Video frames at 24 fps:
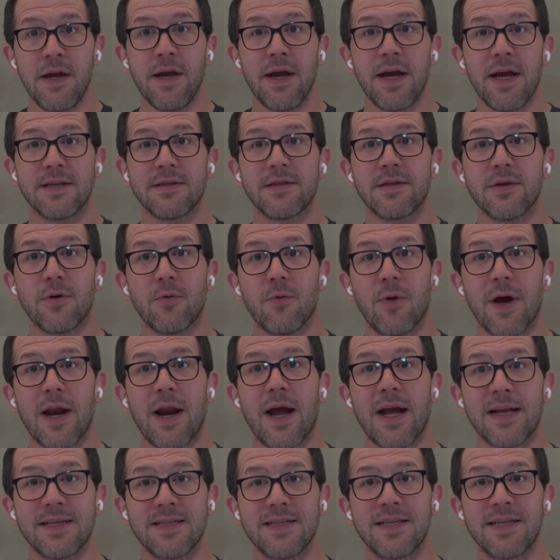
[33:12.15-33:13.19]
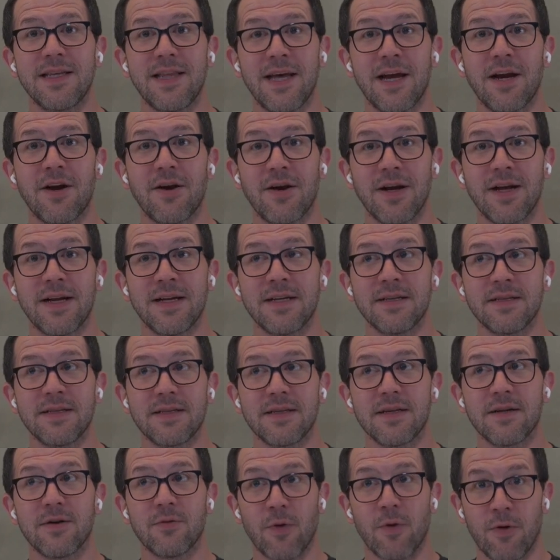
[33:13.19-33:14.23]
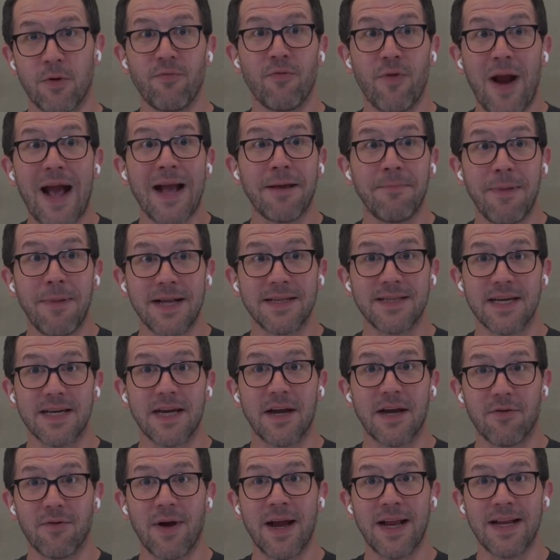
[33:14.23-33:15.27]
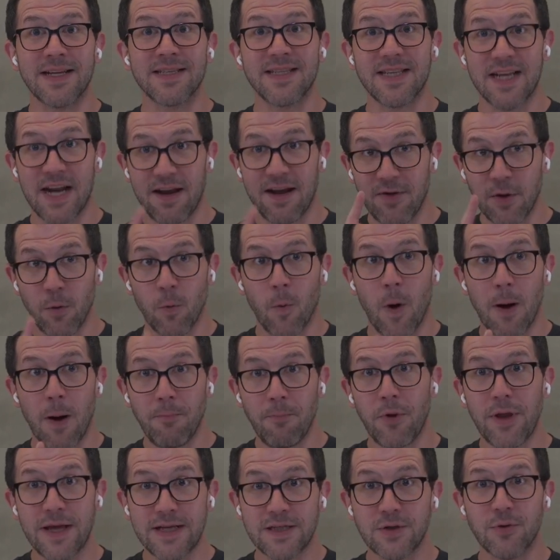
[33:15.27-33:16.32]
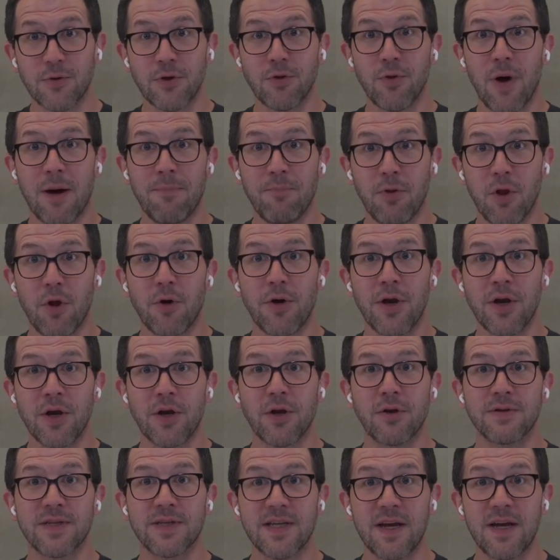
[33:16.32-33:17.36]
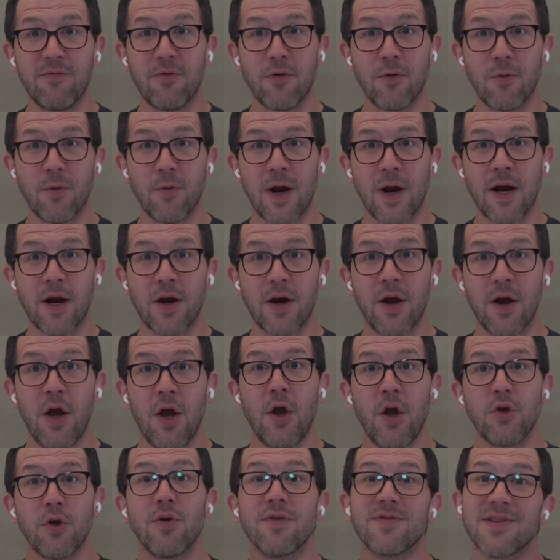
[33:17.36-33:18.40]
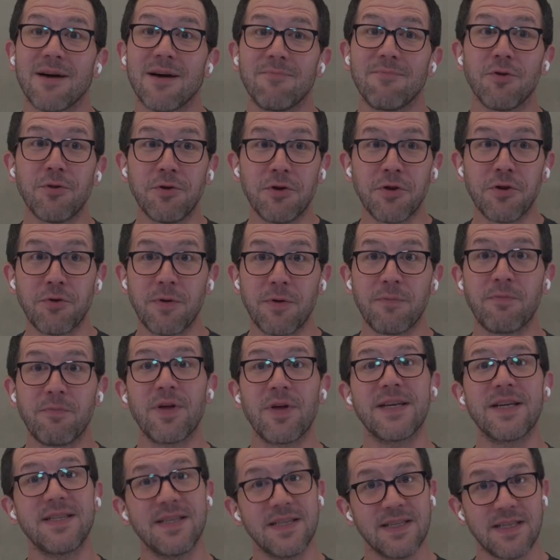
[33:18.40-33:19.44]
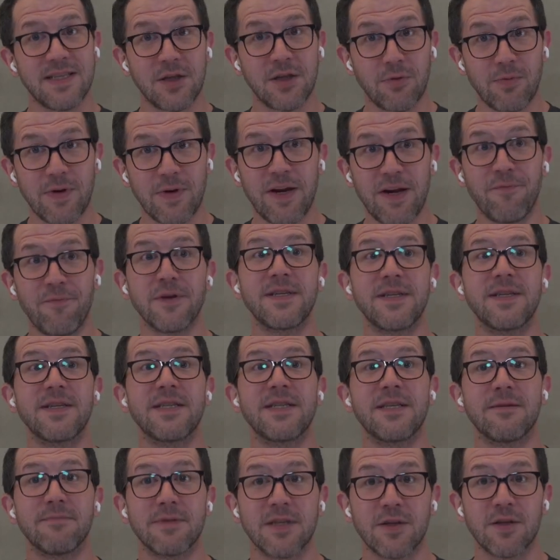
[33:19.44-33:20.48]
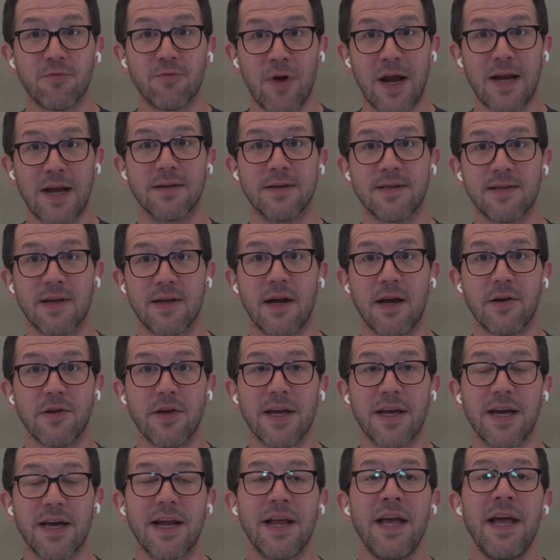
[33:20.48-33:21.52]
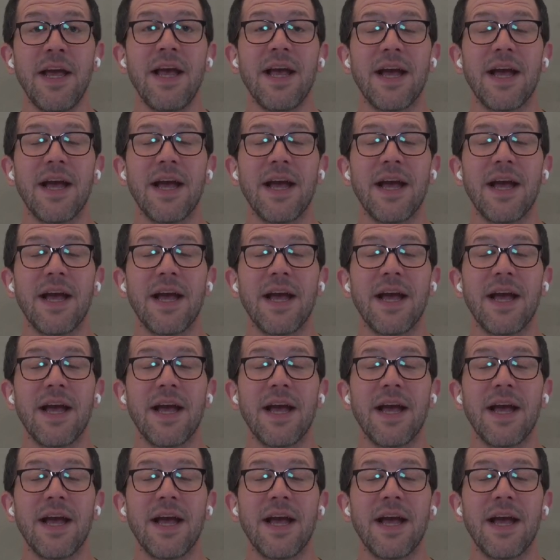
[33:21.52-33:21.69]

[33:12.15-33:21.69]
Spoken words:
And so what I see there is we're fragmenting it, right? Instead of having one place where you upload and it goes everywhere, you have to upload to 3 places and 3 different systems and reconciling it.